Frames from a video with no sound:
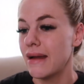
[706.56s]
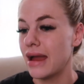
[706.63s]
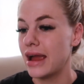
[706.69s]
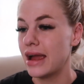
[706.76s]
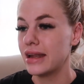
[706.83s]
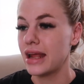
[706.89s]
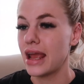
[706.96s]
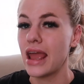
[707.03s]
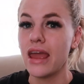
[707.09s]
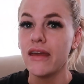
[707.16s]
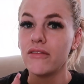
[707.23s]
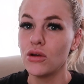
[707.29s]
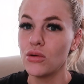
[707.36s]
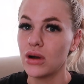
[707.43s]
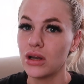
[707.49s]
And
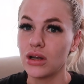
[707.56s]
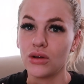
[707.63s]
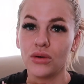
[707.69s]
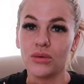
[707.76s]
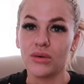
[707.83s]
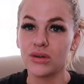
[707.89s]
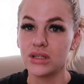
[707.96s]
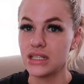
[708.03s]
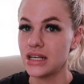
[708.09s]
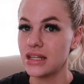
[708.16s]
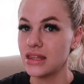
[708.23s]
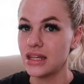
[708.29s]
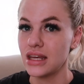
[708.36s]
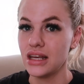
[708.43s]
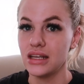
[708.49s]
everyone who walks
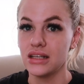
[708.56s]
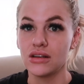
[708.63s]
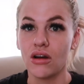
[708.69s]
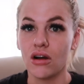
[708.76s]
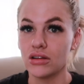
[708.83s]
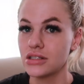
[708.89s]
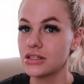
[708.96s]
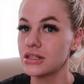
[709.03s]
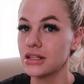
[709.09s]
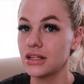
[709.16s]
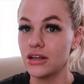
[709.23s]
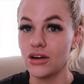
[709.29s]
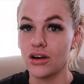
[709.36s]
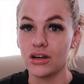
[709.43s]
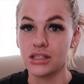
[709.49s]
in there
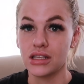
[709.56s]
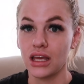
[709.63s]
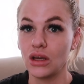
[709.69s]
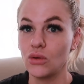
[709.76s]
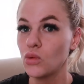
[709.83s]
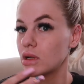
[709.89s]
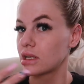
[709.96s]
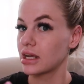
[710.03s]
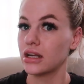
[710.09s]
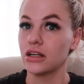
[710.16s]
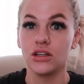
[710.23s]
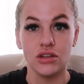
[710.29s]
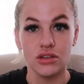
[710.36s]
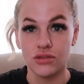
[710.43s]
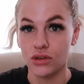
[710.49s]
constantly asking, what can
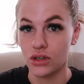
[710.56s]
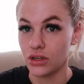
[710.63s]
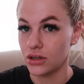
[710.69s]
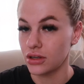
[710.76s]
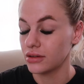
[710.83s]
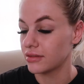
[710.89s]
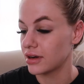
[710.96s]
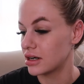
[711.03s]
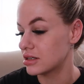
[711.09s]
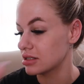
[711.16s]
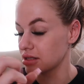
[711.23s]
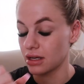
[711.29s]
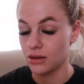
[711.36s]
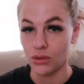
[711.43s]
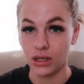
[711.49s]
I use for
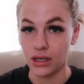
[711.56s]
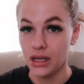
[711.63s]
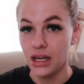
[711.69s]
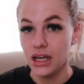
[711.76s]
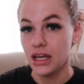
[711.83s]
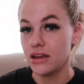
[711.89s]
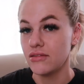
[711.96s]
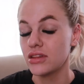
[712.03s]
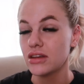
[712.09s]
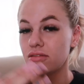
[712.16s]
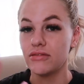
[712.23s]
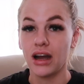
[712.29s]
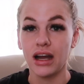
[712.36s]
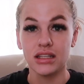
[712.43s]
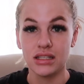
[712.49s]
coronavirus? Like, what? Even the
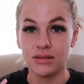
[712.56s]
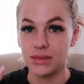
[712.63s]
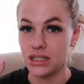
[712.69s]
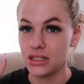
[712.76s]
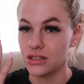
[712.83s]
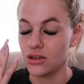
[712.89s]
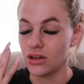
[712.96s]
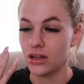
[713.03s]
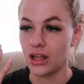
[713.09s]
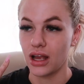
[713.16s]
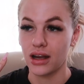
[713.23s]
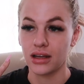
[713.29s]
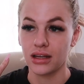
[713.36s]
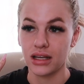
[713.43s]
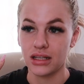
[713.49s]
vitamins are
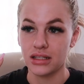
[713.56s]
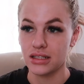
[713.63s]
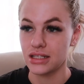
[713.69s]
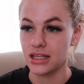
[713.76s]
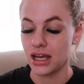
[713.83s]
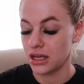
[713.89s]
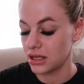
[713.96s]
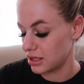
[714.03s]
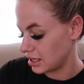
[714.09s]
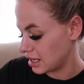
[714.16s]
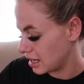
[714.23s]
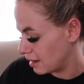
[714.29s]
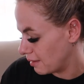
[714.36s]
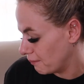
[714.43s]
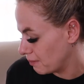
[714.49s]
like insane.
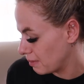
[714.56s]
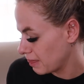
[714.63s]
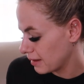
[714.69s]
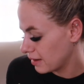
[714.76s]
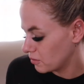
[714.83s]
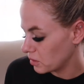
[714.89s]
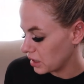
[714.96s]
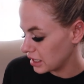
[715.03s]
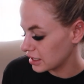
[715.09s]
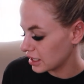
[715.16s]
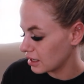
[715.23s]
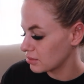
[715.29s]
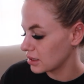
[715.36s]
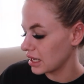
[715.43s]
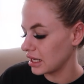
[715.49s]
We
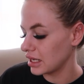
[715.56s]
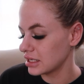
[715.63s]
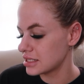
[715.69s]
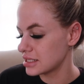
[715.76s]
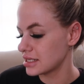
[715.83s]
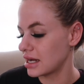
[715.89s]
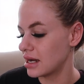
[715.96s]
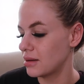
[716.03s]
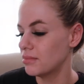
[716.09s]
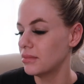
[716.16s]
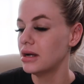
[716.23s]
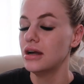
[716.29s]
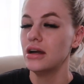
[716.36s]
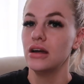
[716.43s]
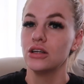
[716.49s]
ended up getting
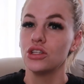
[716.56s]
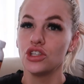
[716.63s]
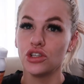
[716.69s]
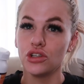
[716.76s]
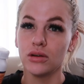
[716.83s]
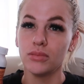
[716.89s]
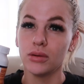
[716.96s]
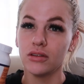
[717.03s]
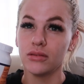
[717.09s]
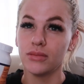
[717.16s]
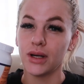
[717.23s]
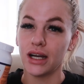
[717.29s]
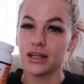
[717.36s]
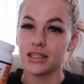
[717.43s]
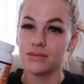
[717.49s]
some chewable
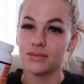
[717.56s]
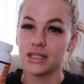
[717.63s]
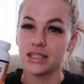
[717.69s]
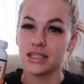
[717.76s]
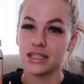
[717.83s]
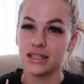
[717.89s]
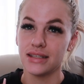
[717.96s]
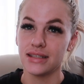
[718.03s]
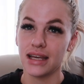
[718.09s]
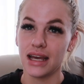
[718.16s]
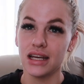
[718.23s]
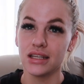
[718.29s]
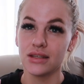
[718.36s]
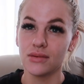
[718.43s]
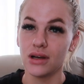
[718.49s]
vitamin C's
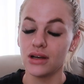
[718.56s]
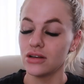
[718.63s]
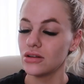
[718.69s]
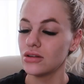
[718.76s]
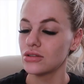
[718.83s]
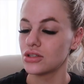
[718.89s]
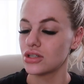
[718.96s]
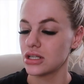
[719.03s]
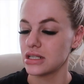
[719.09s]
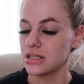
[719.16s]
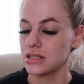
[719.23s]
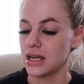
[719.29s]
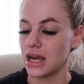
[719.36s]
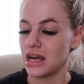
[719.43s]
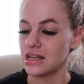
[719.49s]
as well,
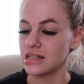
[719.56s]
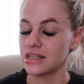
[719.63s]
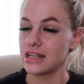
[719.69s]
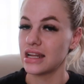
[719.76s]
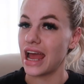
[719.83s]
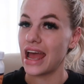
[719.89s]
just as an